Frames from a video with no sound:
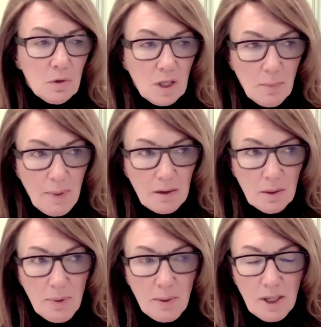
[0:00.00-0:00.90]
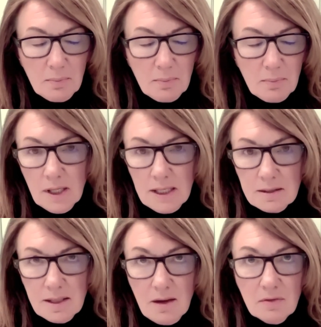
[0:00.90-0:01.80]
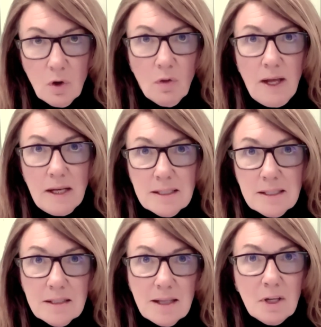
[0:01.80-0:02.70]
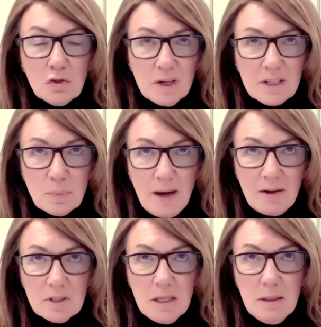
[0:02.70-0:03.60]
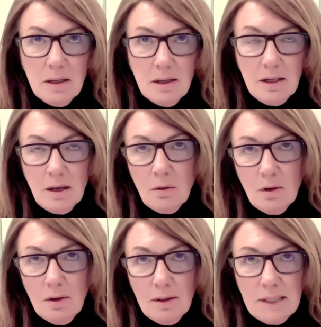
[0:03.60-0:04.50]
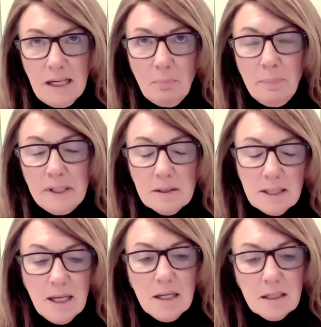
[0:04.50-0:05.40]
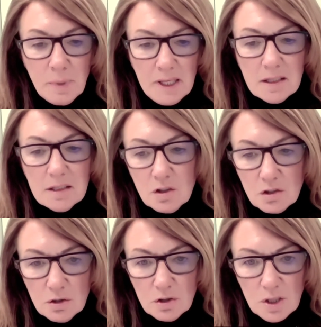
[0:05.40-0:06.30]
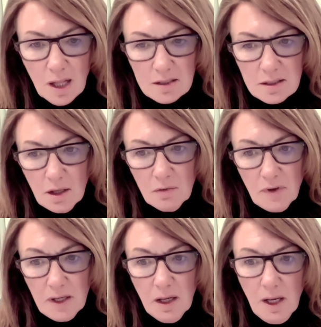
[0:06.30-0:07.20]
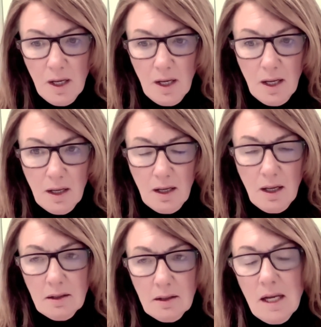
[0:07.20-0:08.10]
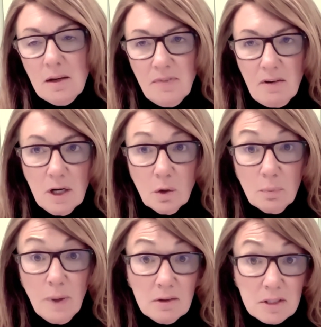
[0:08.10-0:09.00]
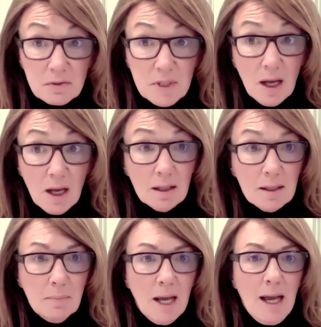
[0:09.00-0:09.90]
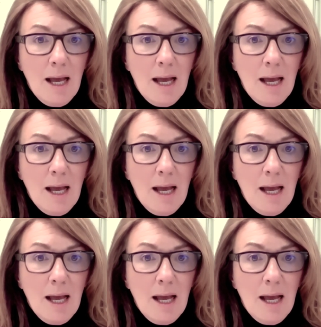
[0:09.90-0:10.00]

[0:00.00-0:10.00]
you think about the public markets, they've got that systemic transparency, kind of built in. It's been institutionalized over a kind of very long period of time.